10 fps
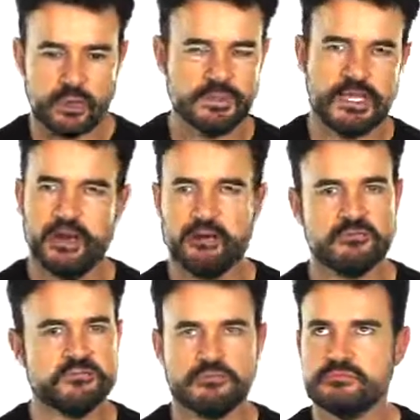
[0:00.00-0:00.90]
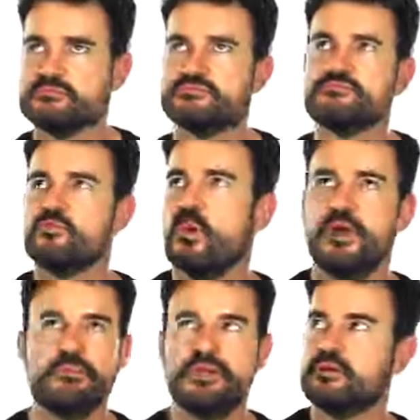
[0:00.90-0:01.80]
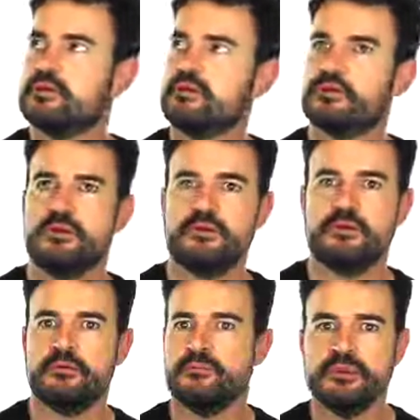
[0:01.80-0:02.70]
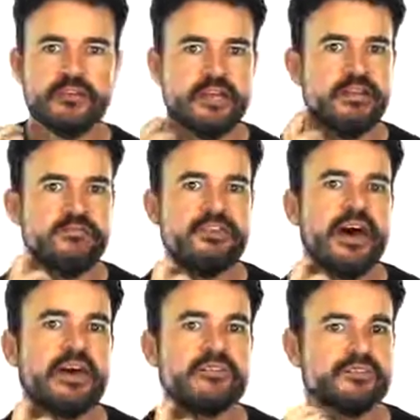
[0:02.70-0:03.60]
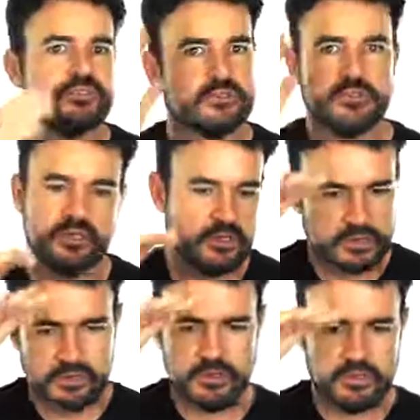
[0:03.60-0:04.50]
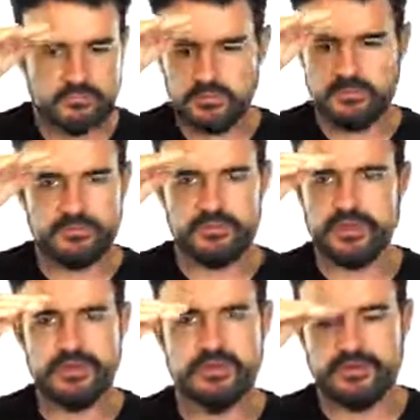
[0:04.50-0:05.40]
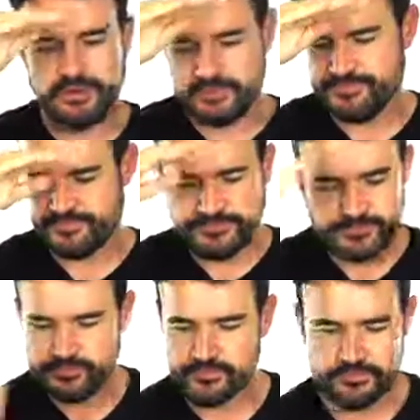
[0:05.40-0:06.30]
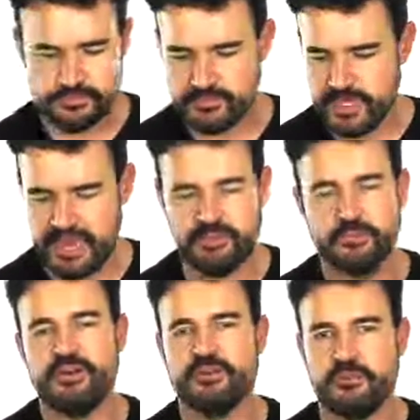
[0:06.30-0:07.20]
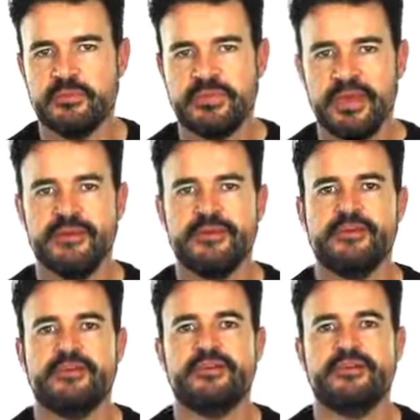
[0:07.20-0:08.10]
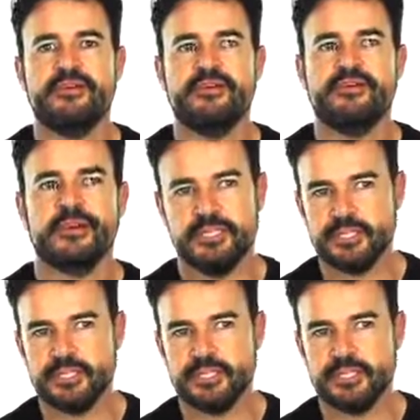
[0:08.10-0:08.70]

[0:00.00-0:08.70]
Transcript: down 1 meter, or even not even that, just like half a meter or something like that. And get